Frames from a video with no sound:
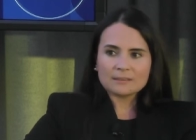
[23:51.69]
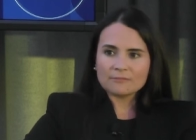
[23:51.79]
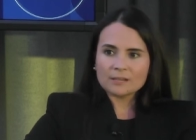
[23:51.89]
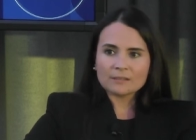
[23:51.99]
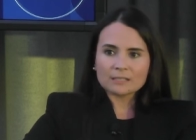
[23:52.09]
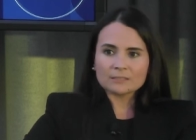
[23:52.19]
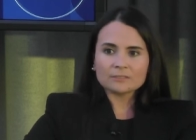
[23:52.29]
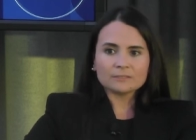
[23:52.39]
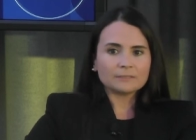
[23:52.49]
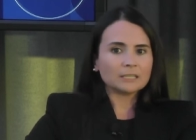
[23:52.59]
a very clear
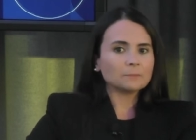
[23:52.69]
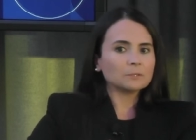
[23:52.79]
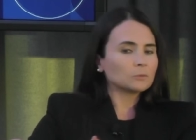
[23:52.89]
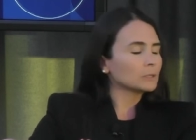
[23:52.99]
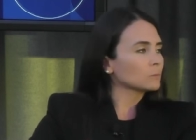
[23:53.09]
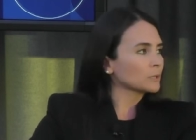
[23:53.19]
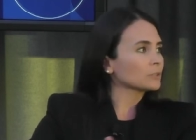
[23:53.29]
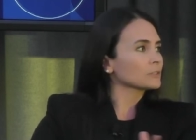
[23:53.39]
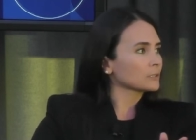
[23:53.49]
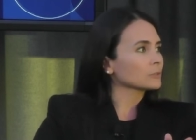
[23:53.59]
divide between
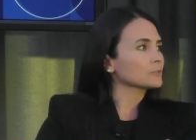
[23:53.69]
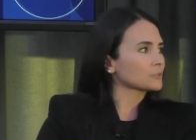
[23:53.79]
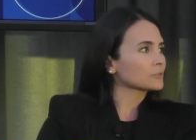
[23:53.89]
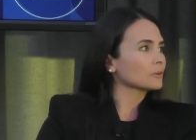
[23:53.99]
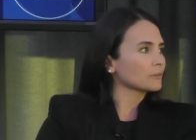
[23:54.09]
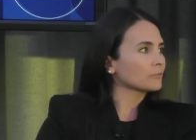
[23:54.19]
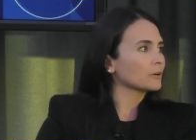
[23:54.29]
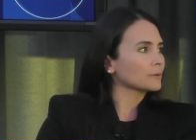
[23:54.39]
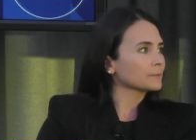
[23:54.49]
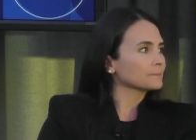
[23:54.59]
winners and losers going forward